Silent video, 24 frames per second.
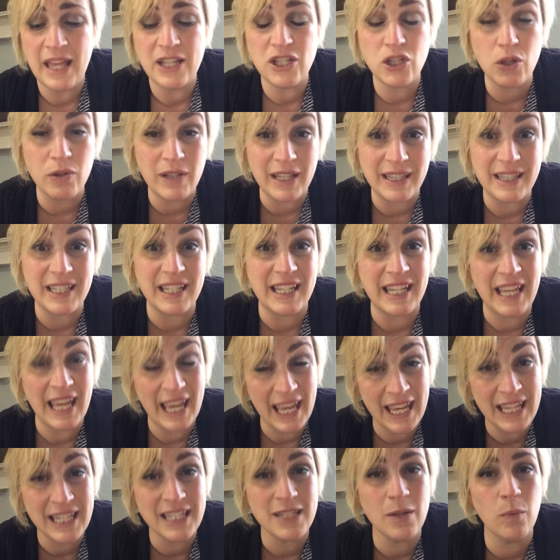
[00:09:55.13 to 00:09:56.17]
so that the
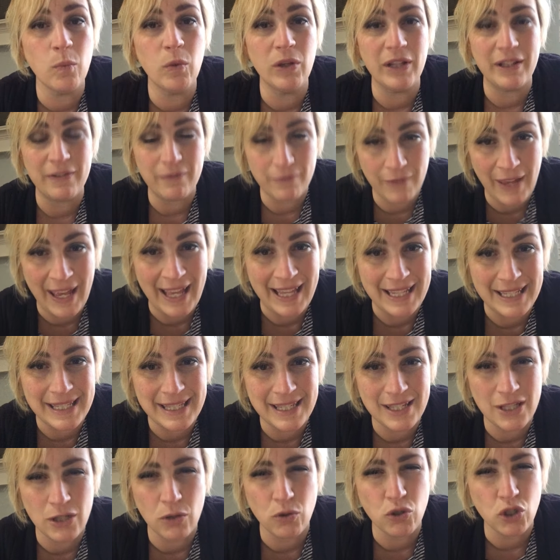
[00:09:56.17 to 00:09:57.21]
kingdom will advance.
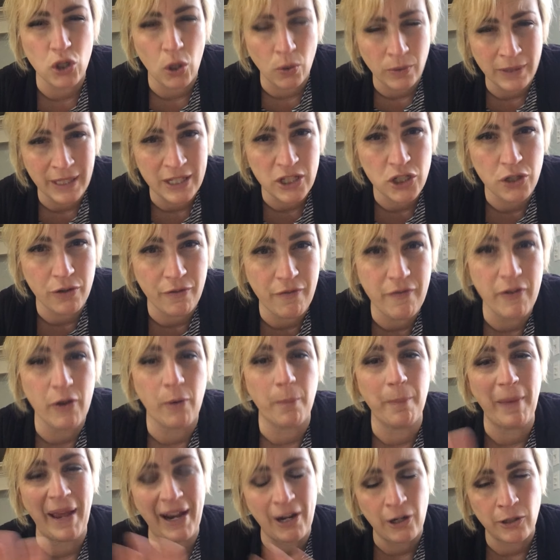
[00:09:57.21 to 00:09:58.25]
So don't let your fear
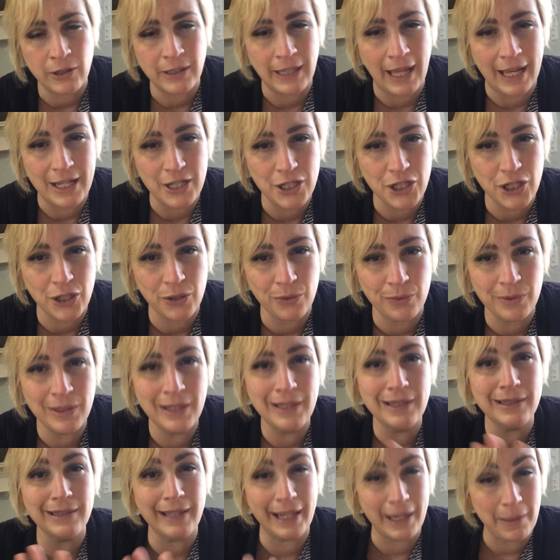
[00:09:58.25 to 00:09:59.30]
paralyze you,
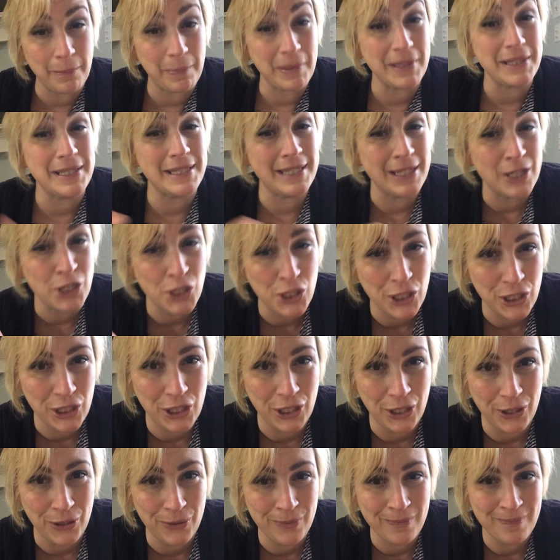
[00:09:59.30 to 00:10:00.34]
let it position
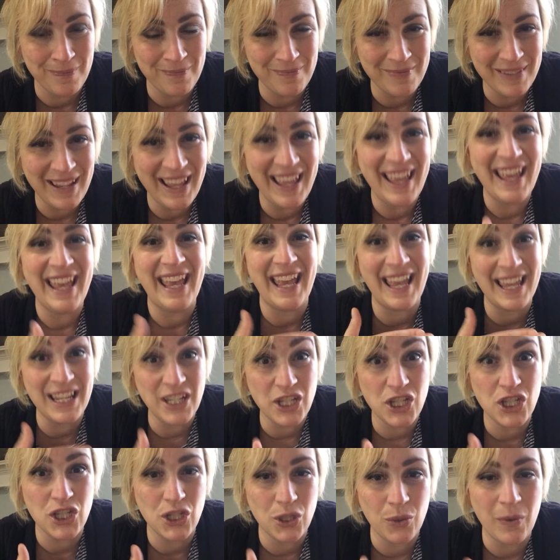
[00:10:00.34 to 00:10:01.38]
you
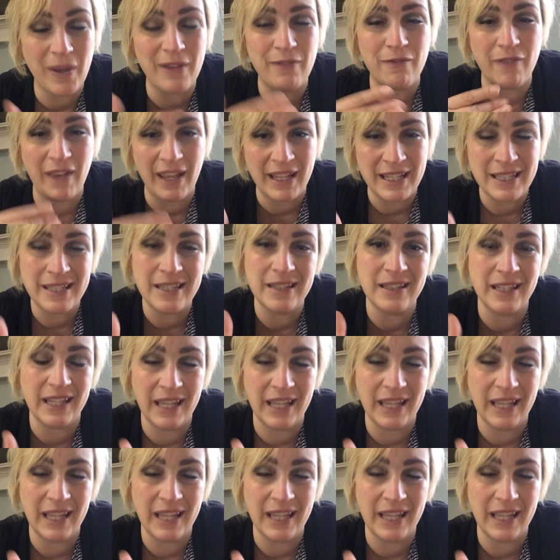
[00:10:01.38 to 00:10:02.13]
into advancing